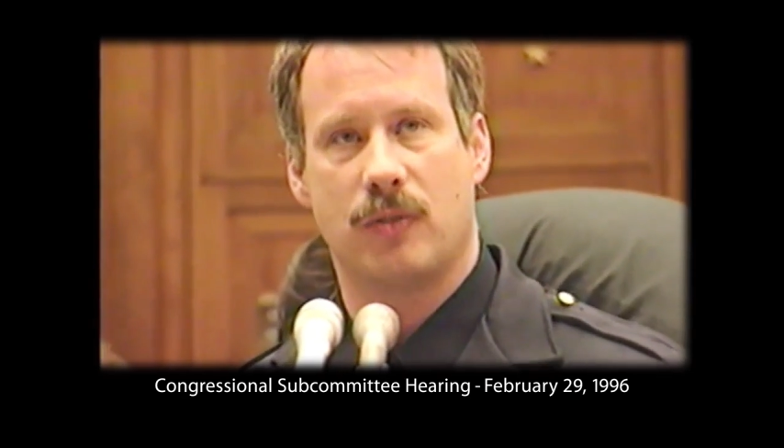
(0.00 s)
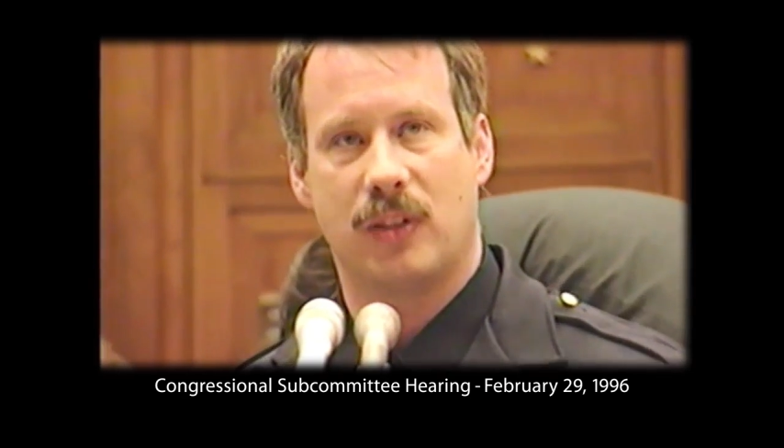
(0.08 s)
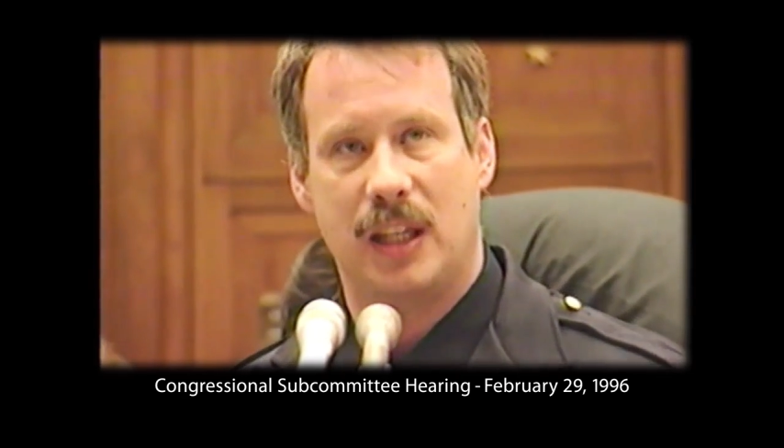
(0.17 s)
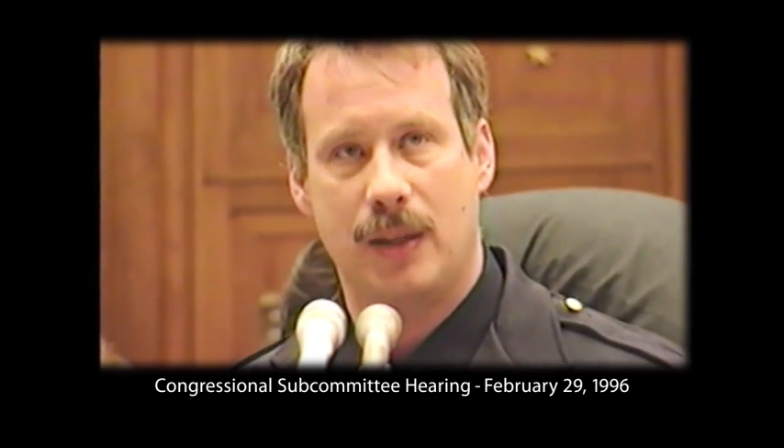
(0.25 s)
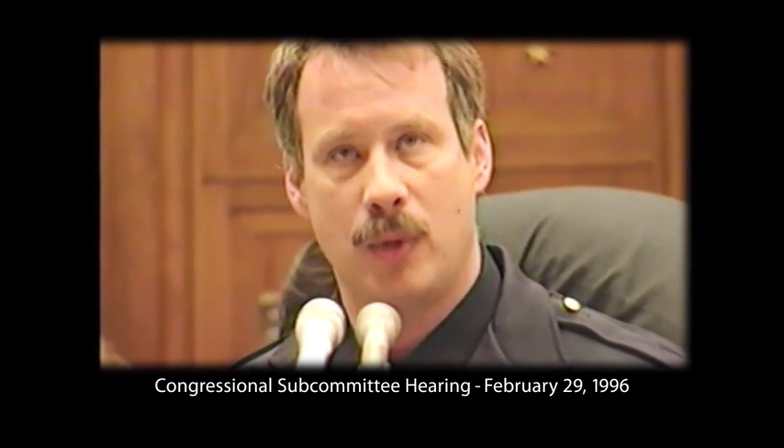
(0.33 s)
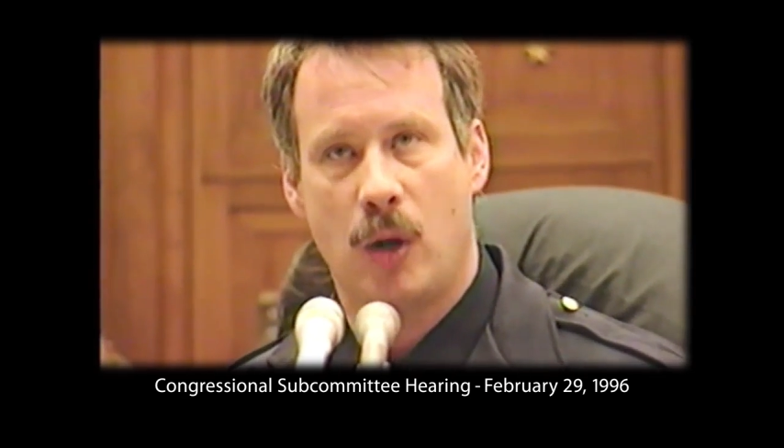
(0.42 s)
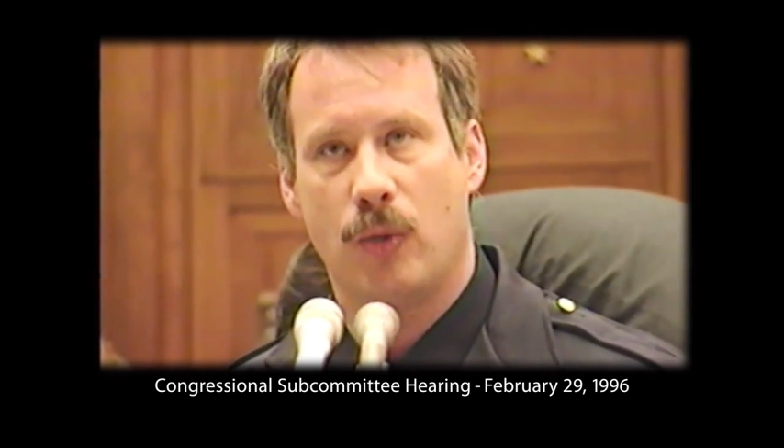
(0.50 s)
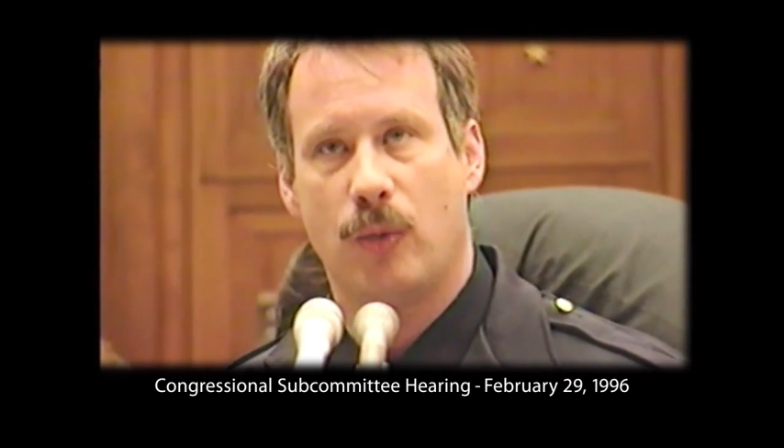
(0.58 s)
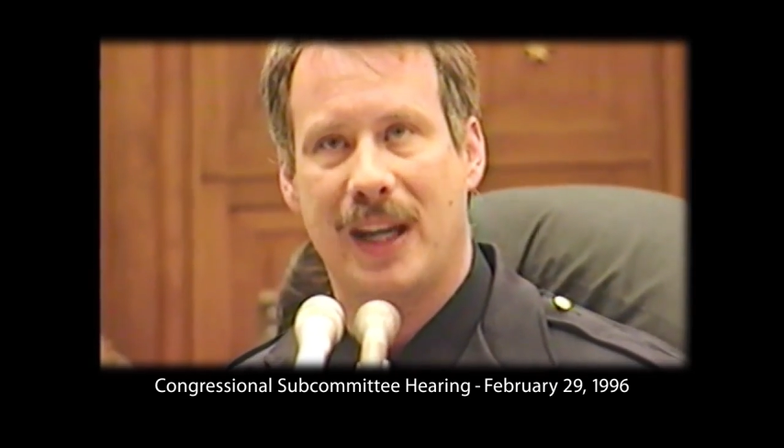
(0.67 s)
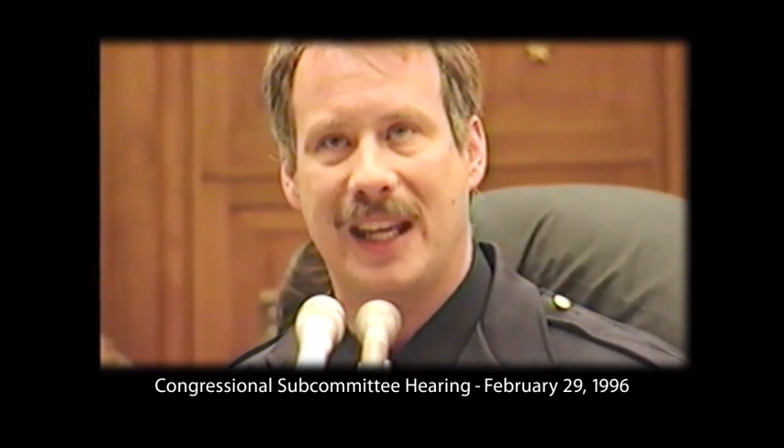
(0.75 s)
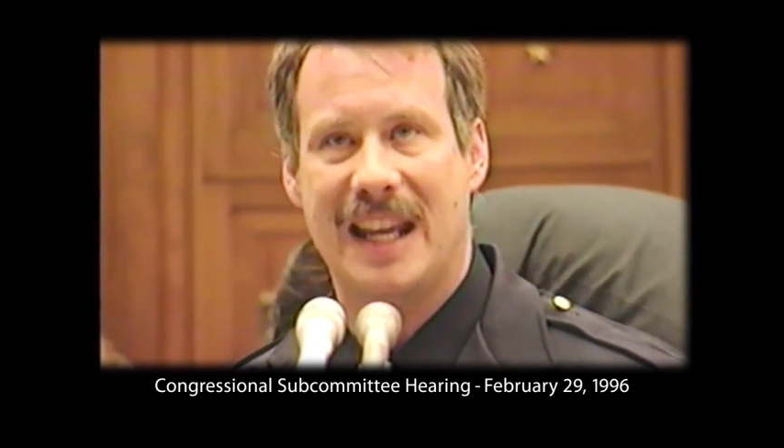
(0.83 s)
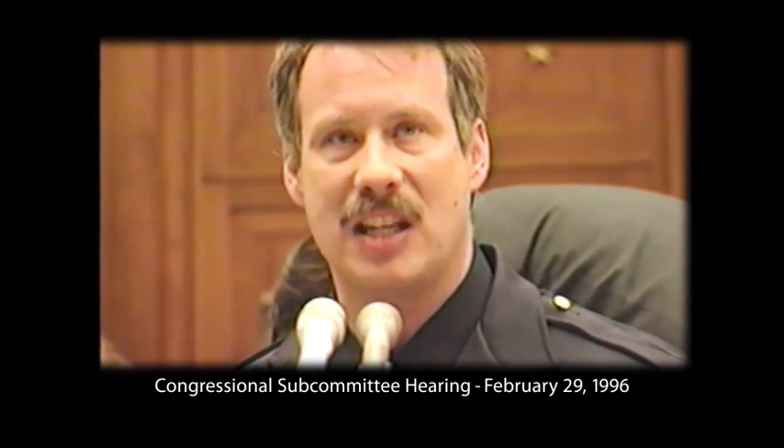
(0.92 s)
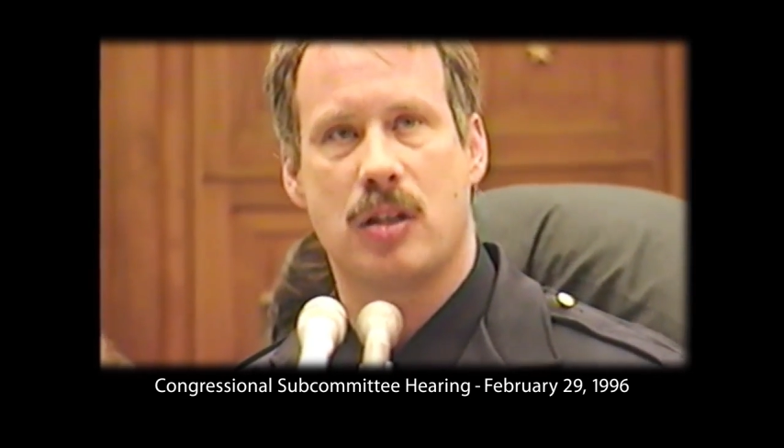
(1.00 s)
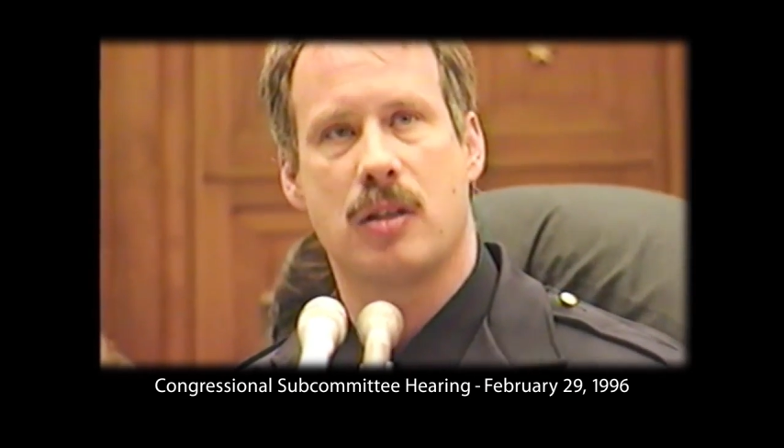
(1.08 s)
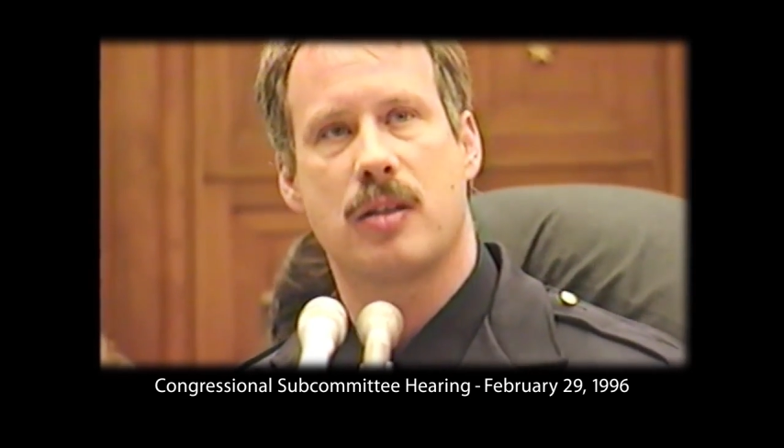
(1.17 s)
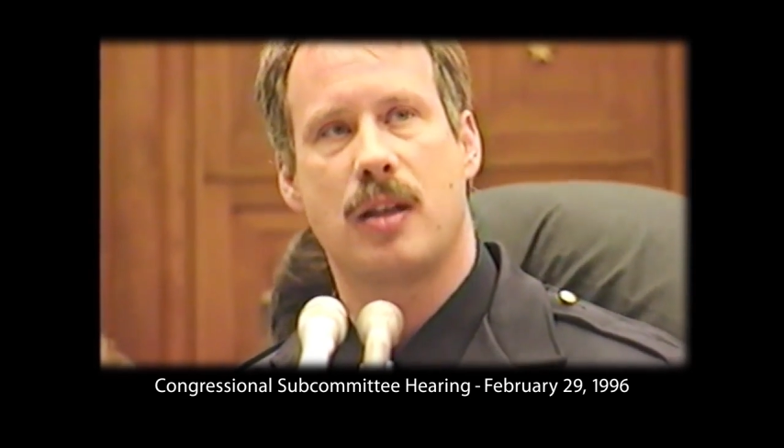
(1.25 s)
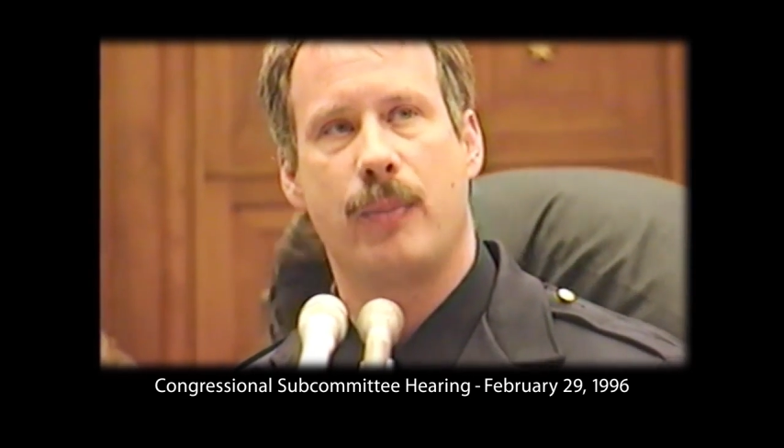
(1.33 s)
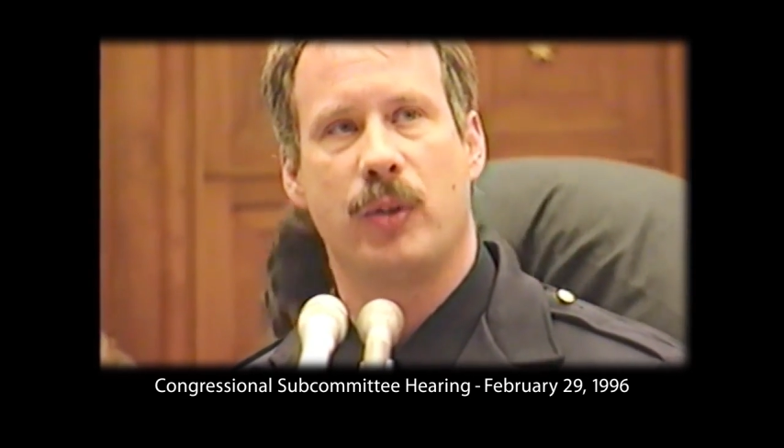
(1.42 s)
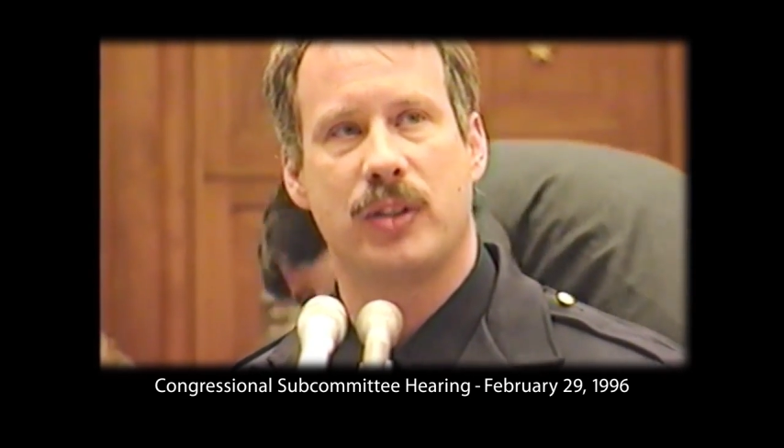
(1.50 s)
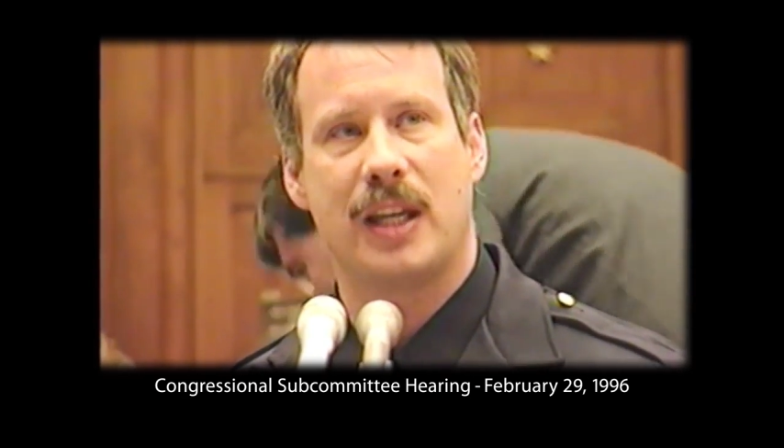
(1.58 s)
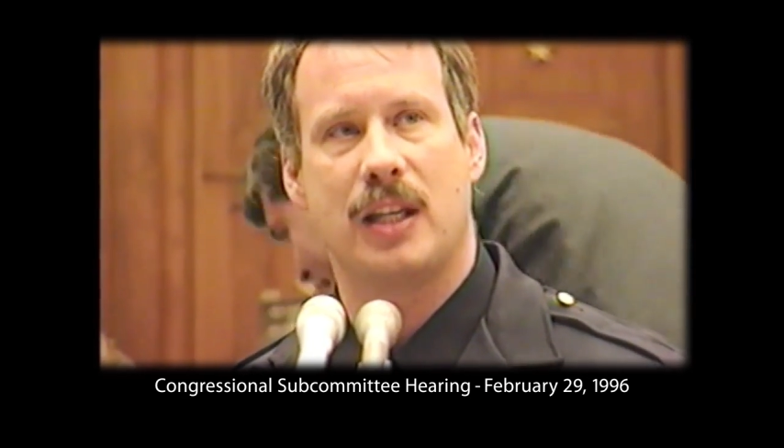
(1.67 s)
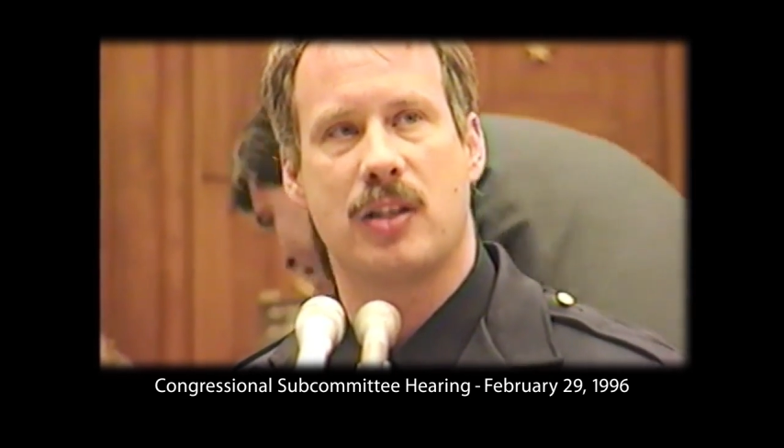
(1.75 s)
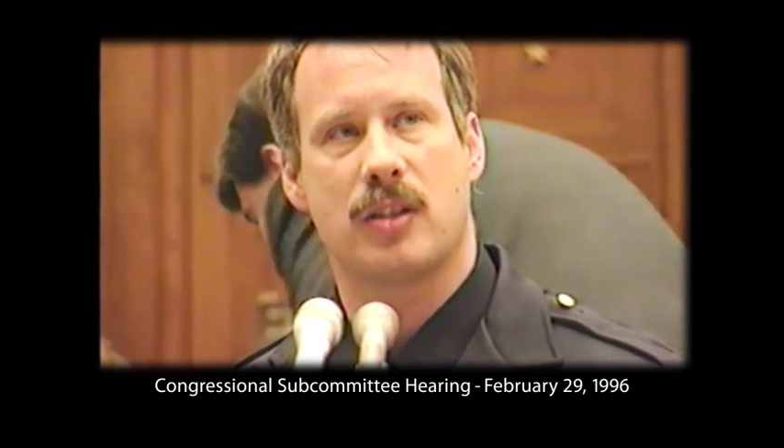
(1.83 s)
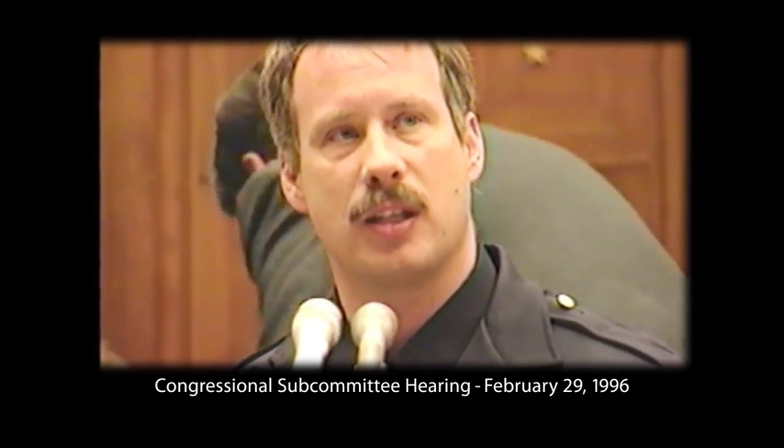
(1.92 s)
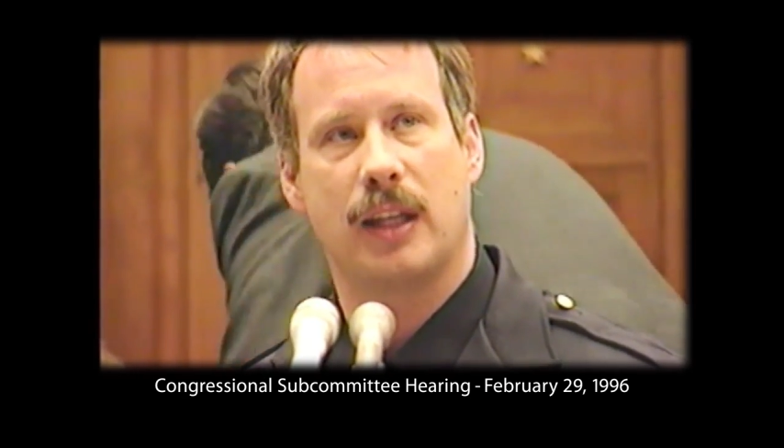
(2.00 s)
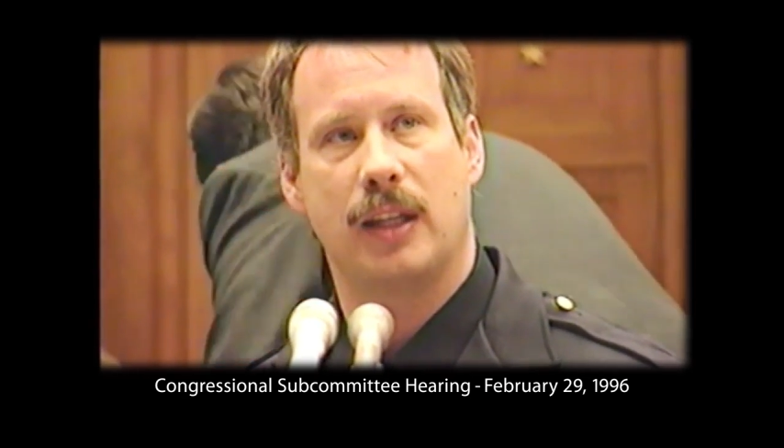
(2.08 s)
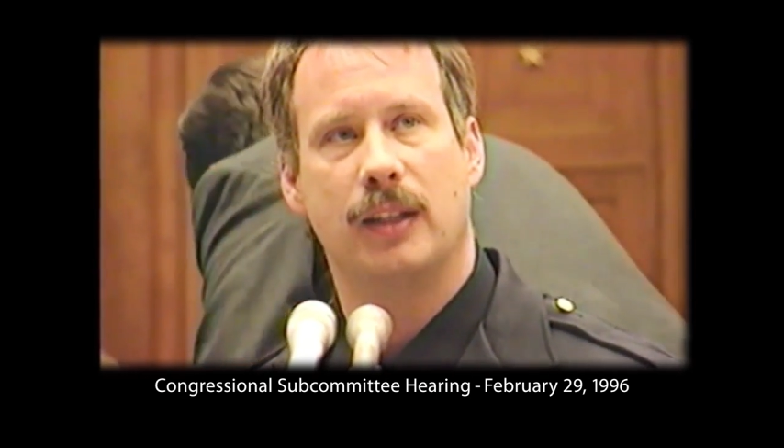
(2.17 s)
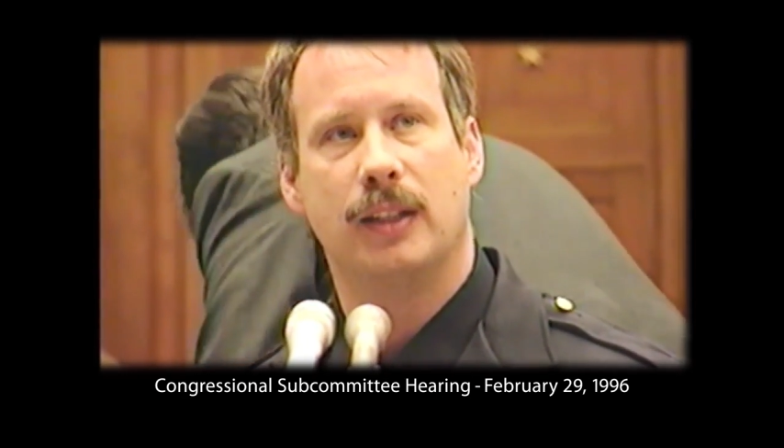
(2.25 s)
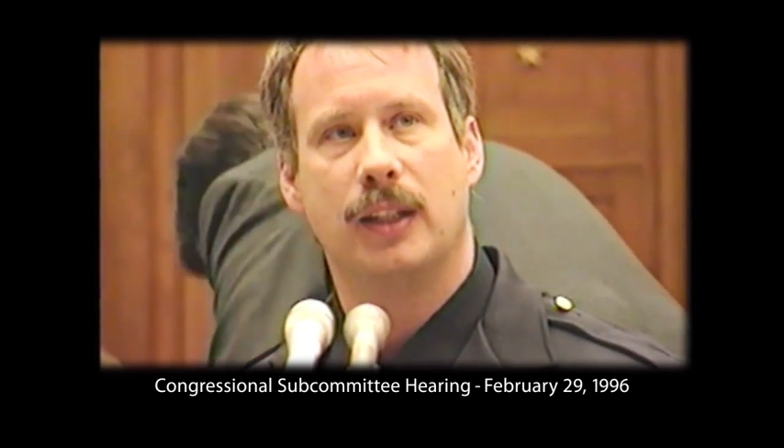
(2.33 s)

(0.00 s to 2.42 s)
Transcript: of chemo and radiation simultaneously.